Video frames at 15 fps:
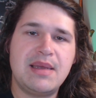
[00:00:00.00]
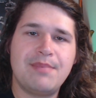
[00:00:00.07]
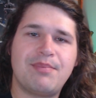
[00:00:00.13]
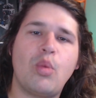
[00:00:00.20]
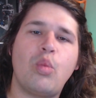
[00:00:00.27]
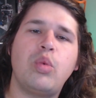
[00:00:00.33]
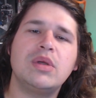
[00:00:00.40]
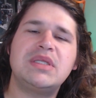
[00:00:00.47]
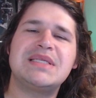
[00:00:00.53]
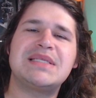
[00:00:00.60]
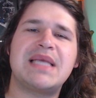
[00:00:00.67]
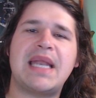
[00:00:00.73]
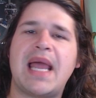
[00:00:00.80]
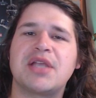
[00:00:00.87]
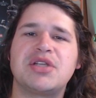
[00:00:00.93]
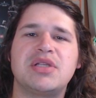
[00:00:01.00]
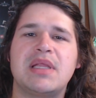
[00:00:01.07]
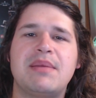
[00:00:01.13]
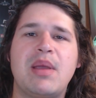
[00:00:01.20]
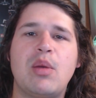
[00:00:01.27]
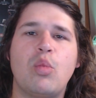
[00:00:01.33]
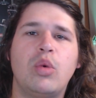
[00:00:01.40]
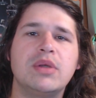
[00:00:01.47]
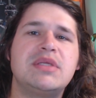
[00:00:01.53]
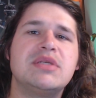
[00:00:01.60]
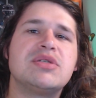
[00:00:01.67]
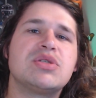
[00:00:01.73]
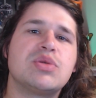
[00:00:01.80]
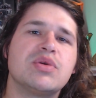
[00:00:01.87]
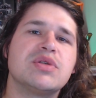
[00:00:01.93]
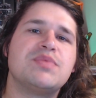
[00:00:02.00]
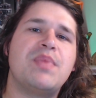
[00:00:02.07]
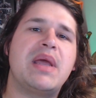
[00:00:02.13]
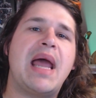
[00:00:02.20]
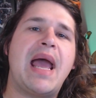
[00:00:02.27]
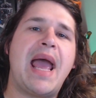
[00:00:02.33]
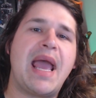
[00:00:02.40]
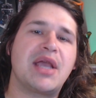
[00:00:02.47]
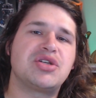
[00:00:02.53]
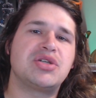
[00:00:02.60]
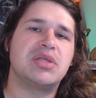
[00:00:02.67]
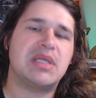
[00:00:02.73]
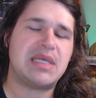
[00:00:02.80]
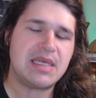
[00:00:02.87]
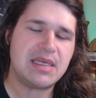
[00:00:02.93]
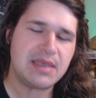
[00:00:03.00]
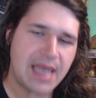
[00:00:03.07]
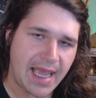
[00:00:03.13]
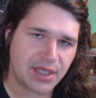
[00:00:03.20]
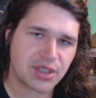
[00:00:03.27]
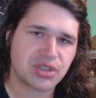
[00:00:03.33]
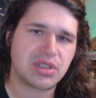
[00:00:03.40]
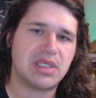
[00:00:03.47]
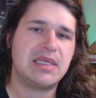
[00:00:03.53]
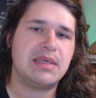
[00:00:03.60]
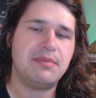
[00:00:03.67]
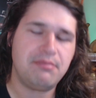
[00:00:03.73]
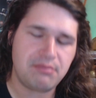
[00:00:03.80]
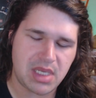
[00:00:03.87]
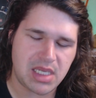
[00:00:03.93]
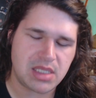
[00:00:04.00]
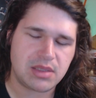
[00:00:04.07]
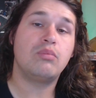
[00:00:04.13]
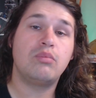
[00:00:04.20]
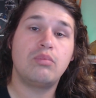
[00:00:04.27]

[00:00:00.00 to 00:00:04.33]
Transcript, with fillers: But what does that actually mean? What does source better actually, actually mean?